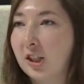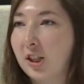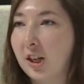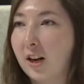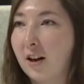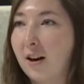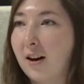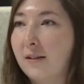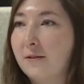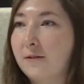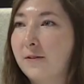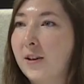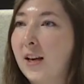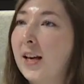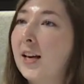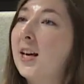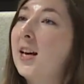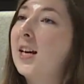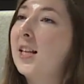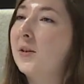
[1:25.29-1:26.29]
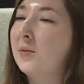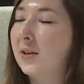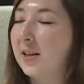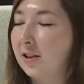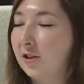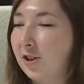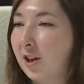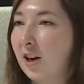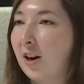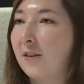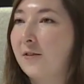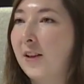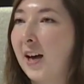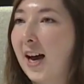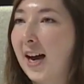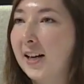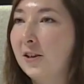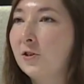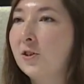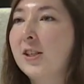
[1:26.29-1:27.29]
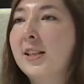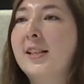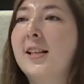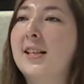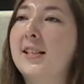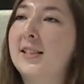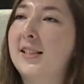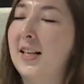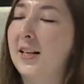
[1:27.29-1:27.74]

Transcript: shut off and then we can shut off the hydrogen and